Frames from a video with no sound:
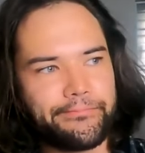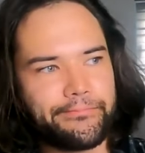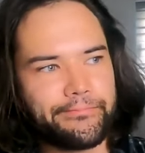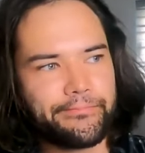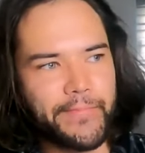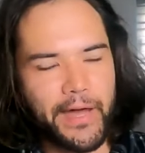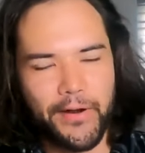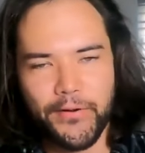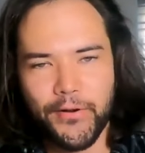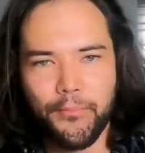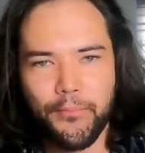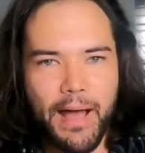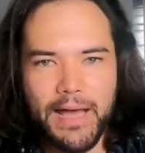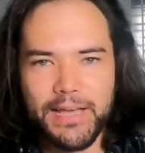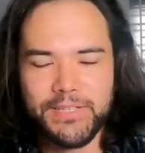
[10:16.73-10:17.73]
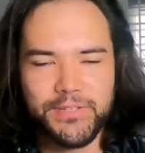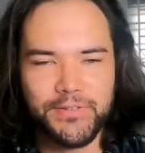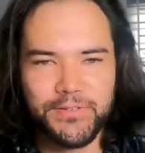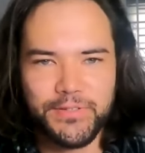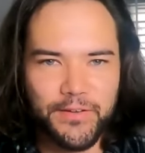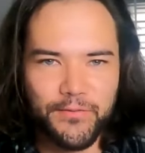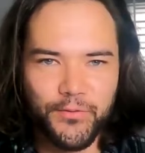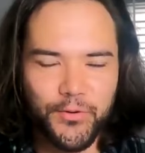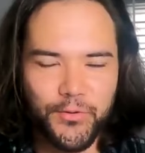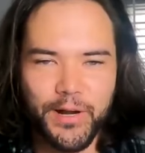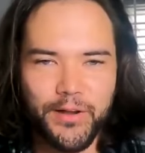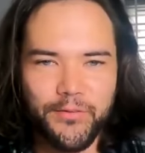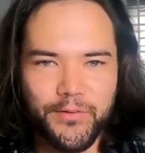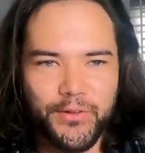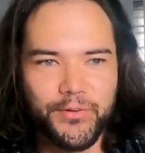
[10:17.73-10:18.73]
I don't know, master's level or
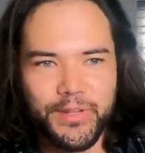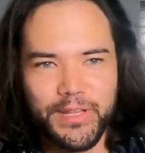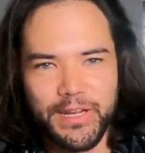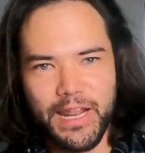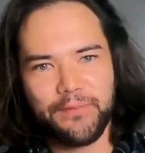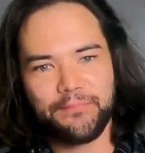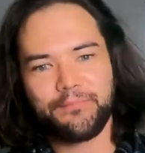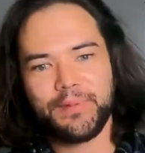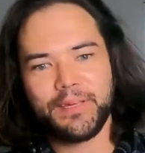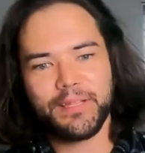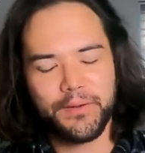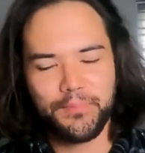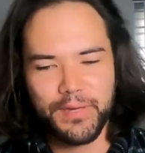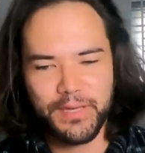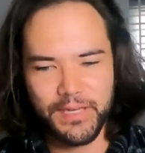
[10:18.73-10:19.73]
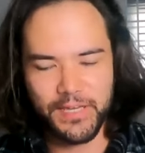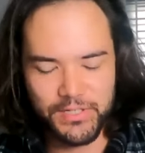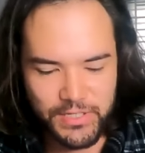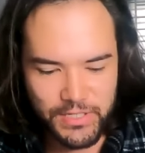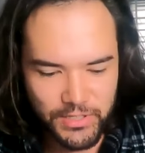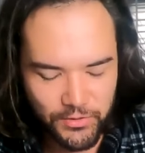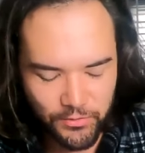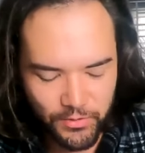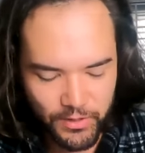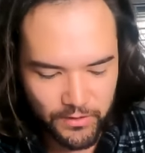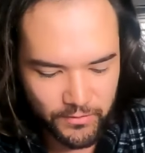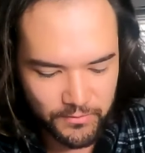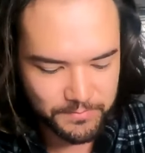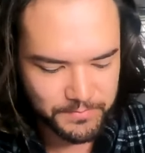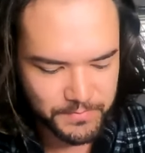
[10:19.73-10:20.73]
whatever. You don't need to have to be like a PhD or
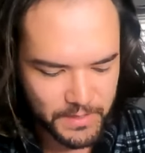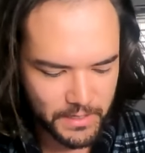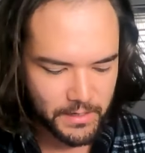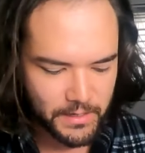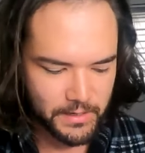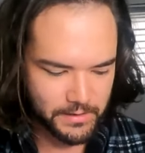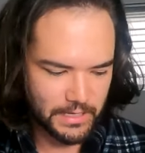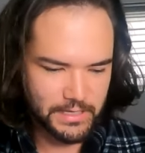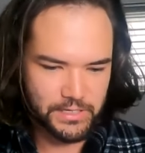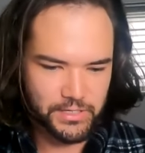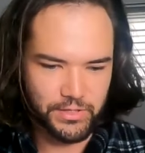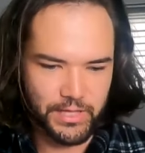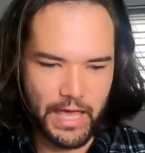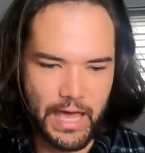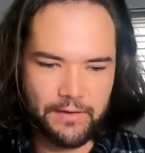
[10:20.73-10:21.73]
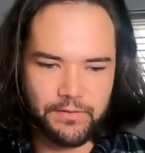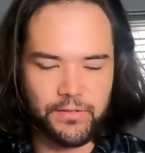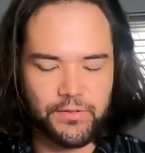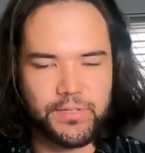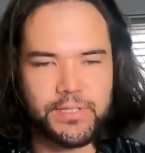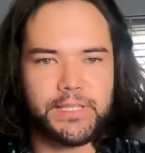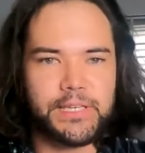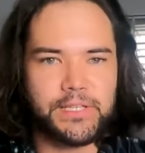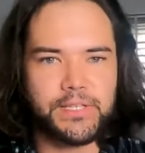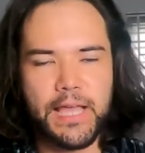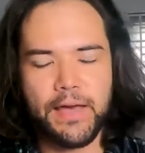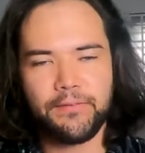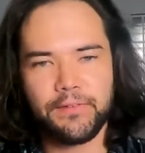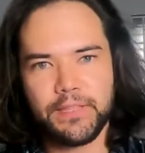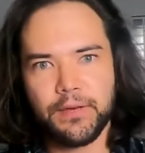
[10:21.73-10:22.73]
whatever. Not necessarily having those things, just
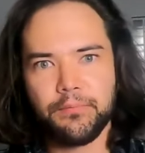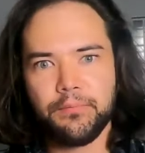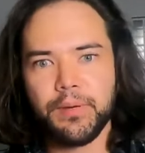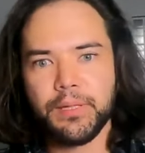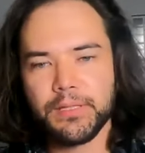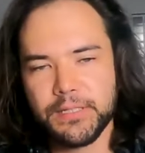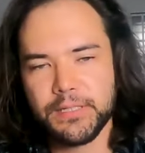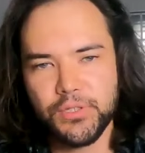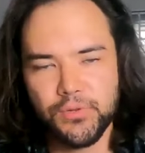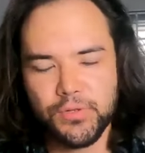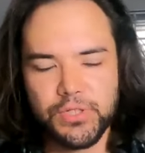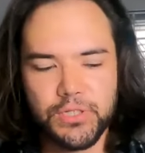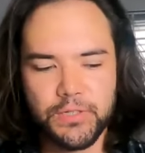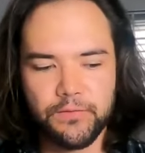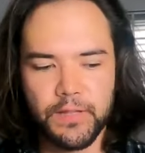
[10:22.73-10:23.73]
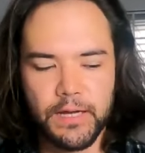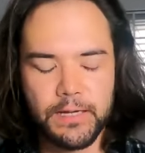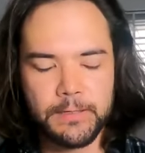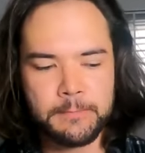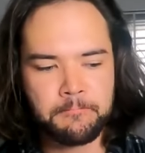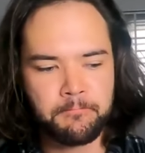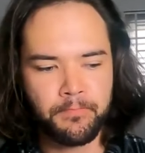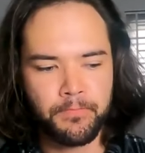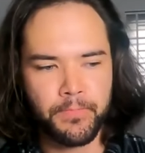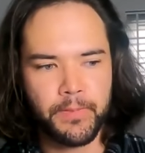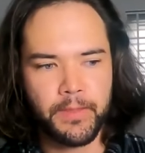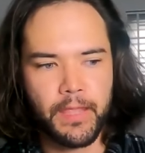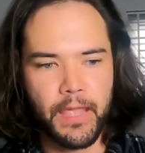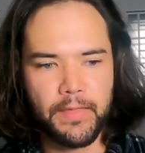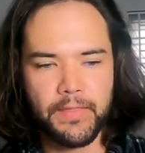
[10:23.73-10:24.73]
having the ability to achieve that.
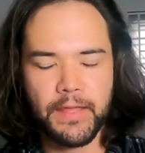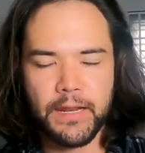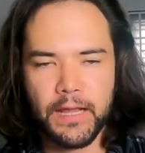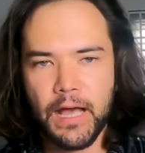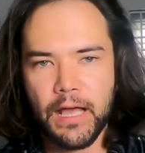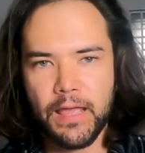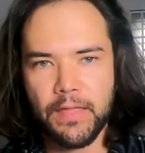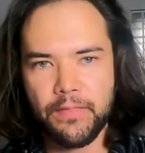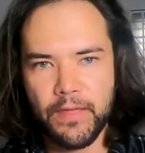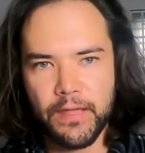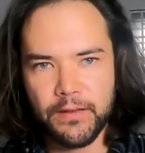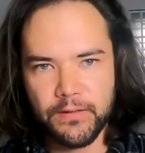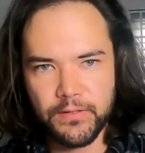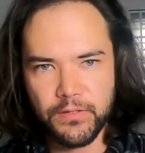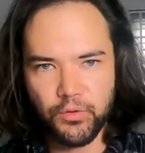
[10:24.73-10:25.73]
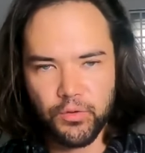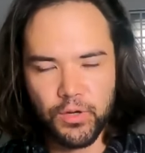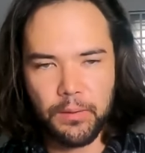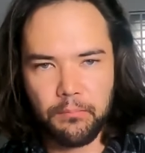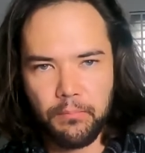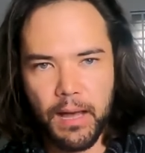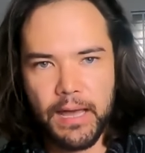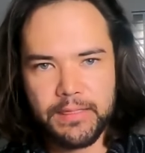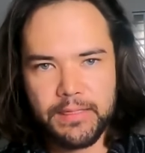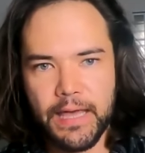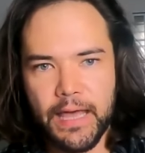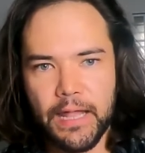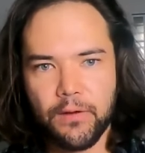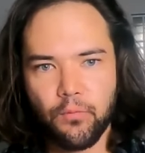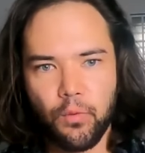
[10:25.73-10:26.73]
And then, and then you combine
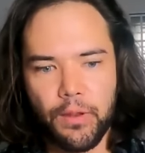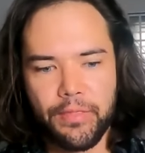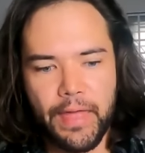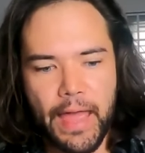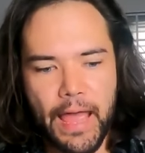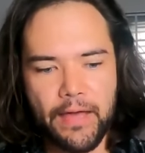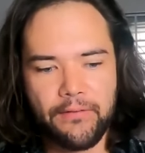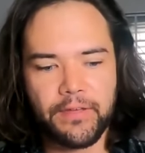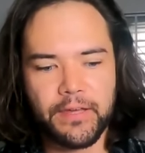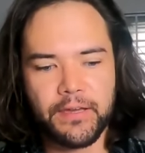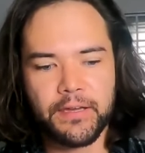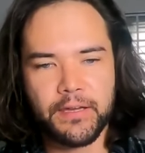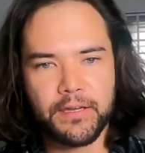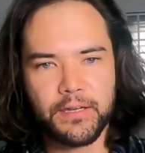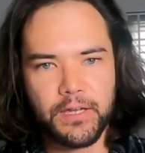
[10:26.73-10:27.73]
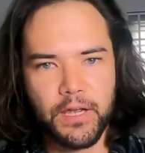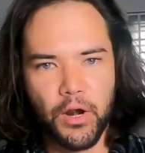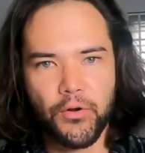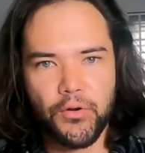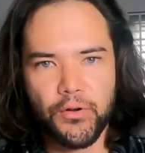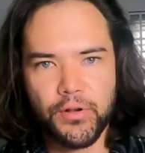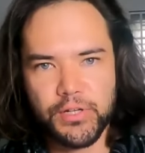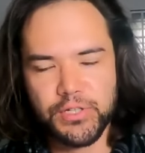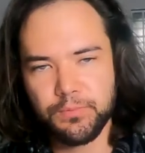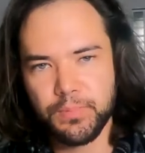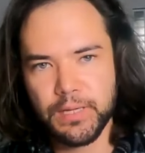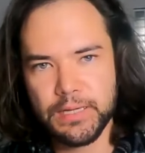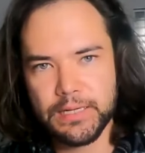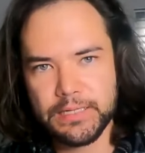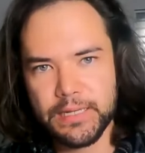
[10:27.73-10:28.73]
that with having courage and
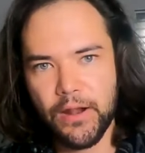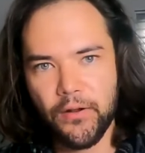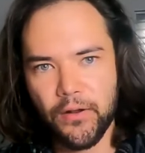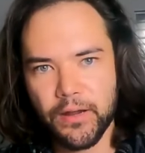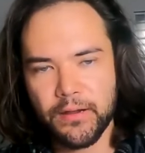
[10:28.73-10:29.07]
being daring.